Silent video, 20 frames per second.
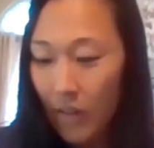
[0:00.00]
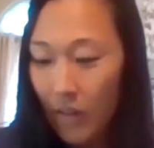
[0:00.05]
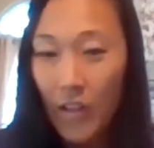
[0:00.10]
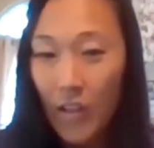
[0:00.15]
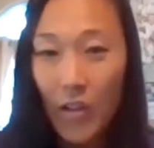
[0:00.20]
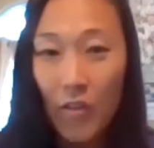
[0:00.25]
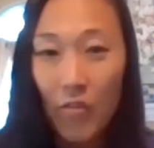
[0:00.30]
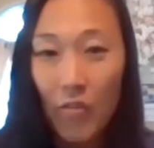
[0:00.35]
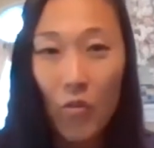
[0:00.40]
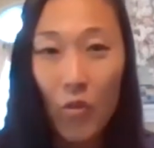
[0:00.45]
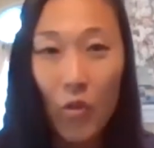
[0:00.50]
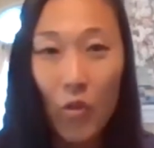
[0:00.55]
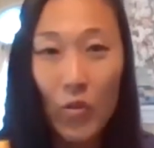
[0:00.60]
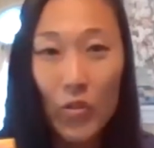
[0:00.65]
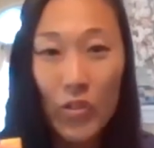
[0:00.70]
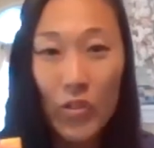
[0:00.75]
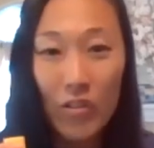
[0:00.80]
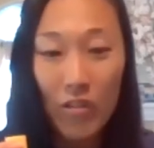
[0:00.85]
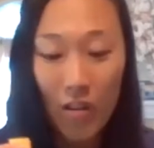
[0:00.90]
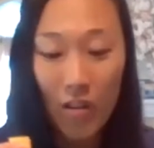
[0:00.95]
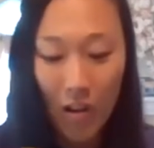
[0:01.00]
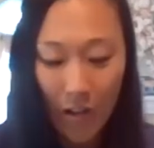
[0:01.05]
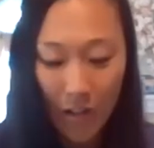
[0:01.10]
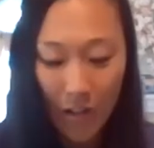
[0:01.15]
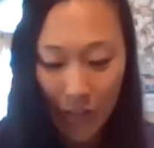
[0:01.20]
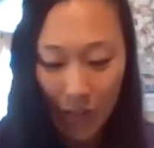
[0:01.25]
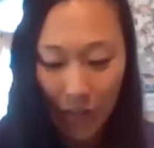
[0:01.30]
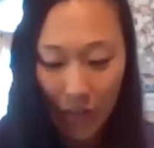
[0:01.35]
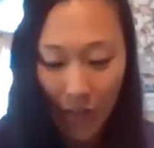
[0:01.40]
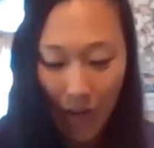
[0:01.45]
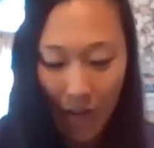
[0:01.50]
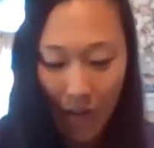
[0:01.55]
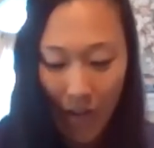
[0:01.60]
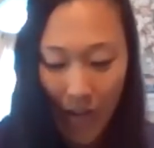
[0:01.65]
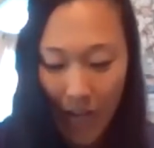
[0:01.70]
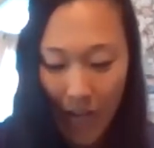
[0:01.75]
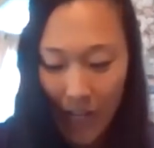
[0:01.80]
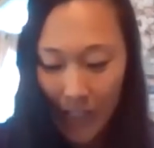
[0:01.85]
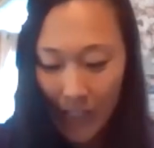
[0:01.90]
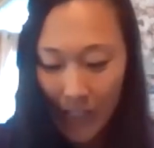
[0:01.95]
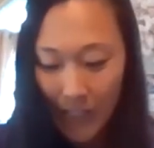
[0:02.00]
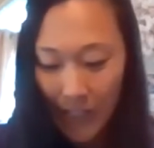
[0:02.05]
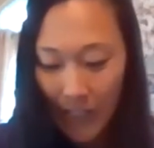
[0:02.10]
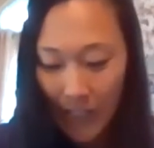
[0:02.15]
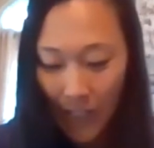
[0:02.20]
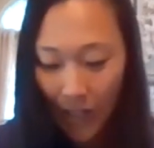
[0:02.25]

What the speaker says: It rolls across. Very nice.